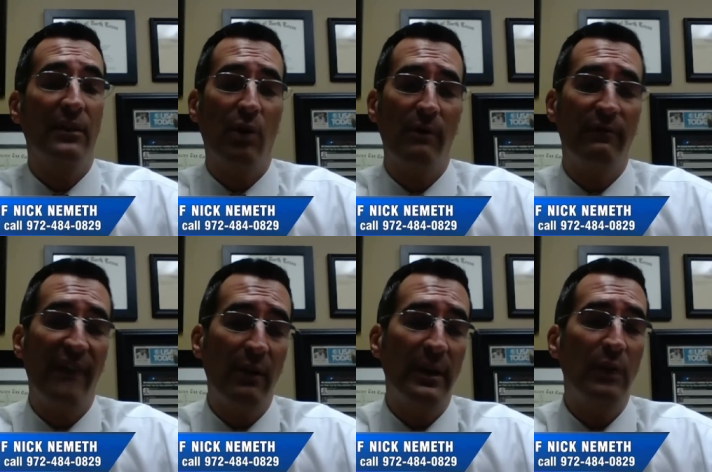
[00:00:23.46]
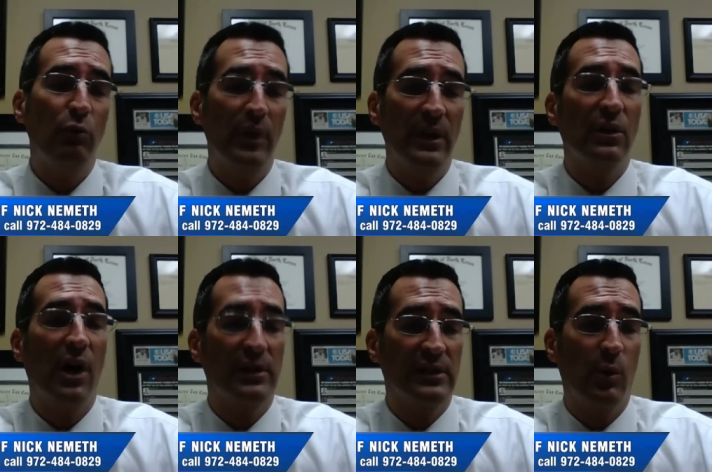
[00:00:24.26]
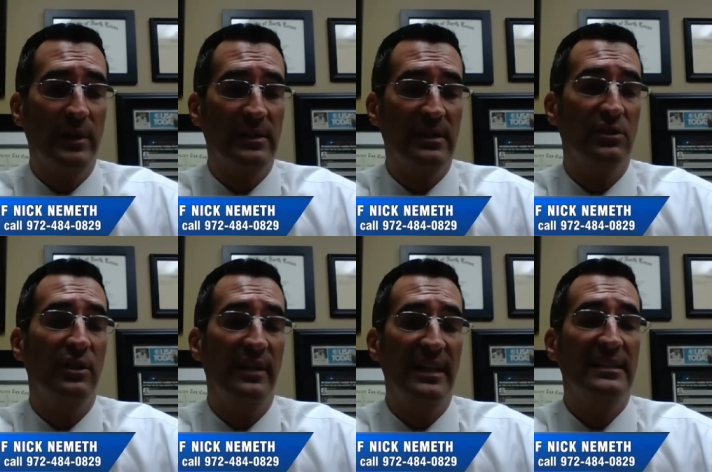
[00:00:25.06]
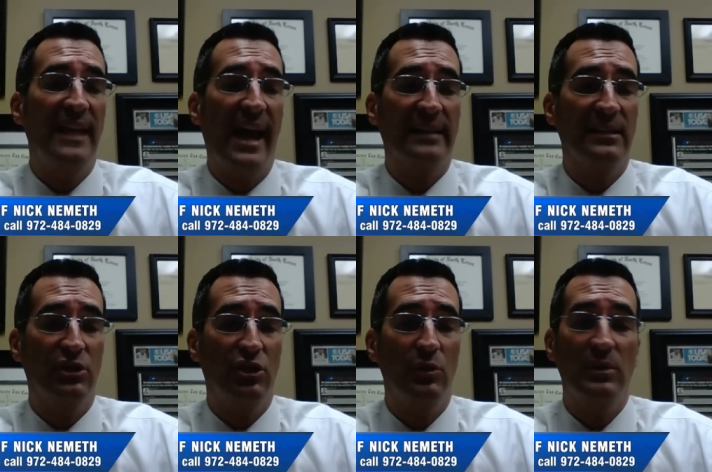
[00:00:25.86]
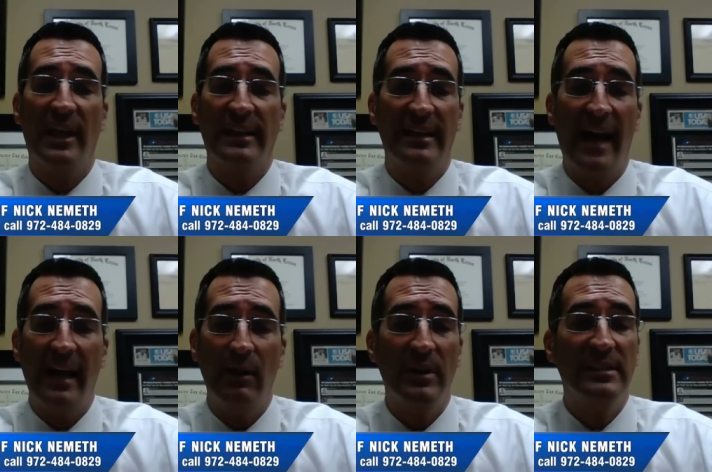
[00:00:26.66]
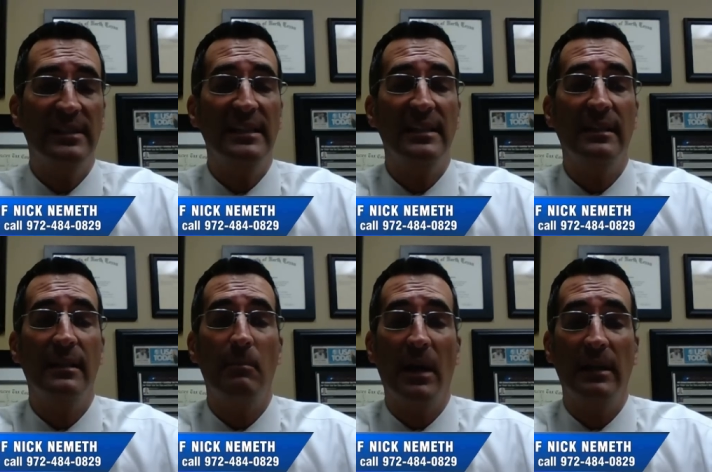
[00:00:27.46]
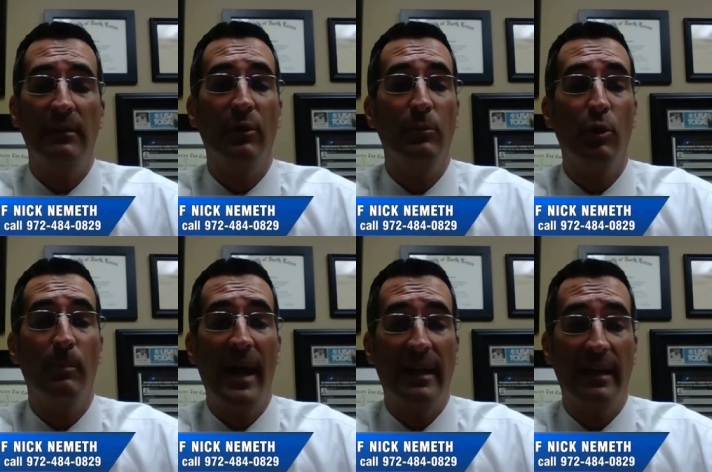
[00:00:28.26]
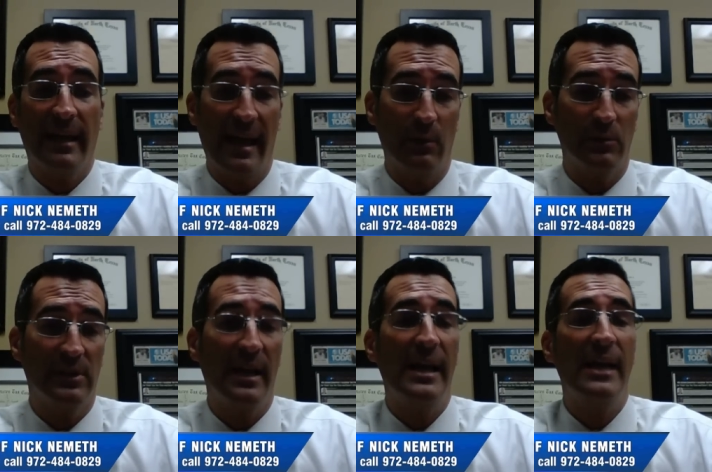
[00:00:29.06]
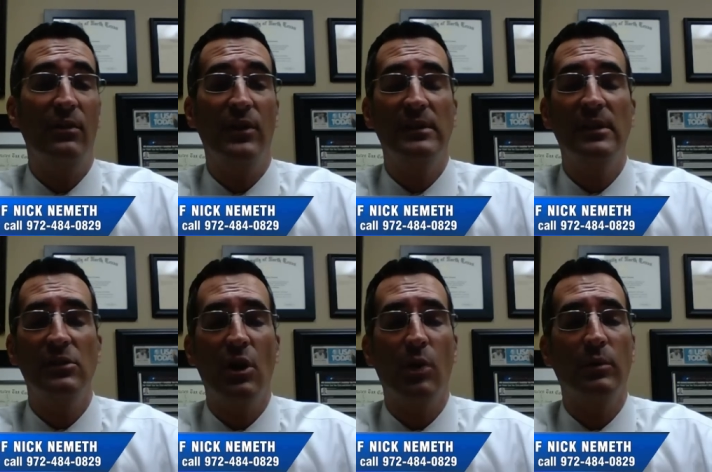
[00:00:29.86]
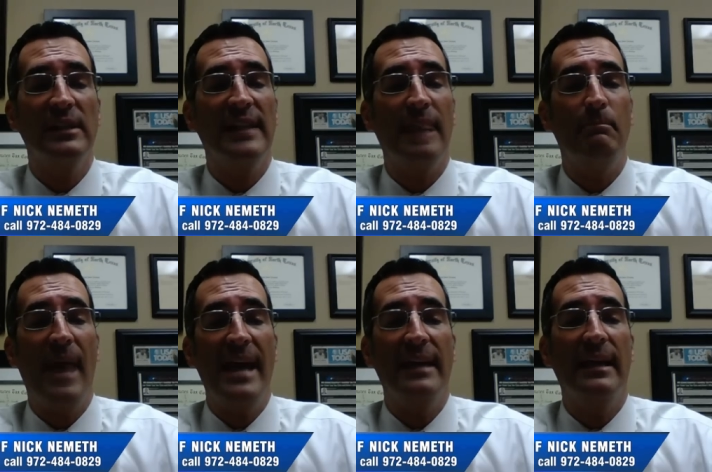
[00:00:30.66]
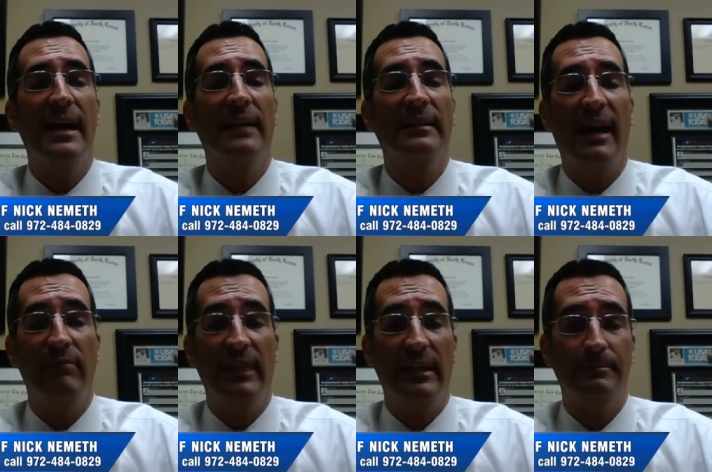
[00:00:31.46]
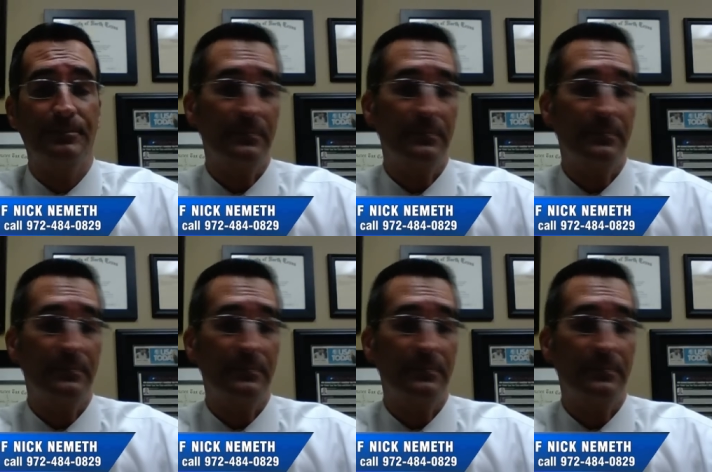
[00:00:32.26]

There are very real consequences to these tax issues, like the IRS seizing the money from your bank accounts. This is known as a bank levy.